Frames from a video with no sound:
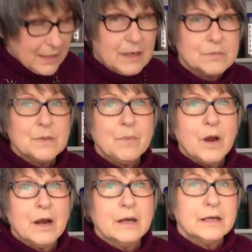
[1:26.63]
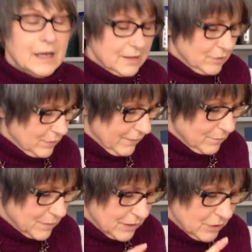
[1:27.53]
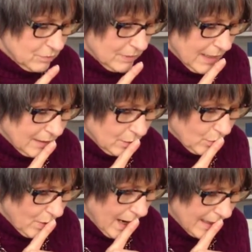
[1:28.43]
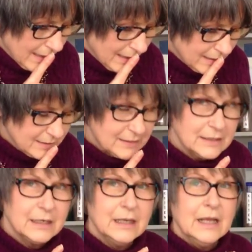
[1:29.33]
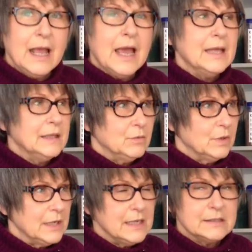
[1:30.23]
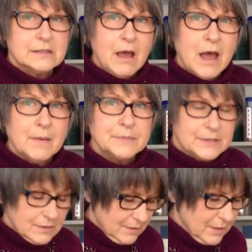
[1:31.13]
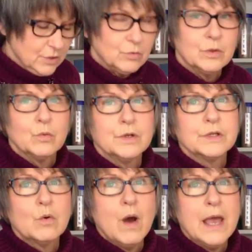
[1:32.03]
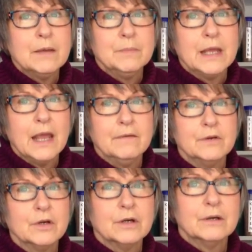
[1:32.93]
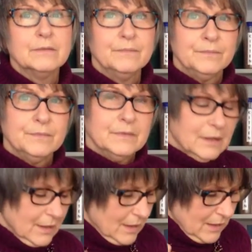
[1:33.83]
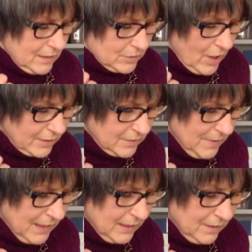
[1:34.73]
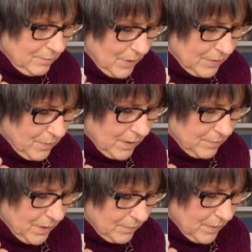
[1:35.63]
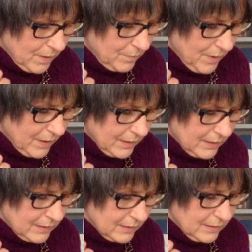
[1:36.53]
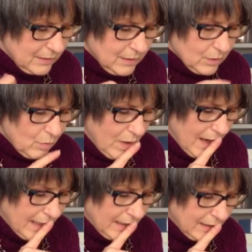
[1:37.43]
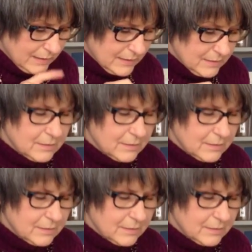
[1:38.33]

get him to bark, and you give him a cue like quiet. And then when he stops, then you reward the quiet behavior. Talk to me, bark, bark, bark, bark, bark, quiet.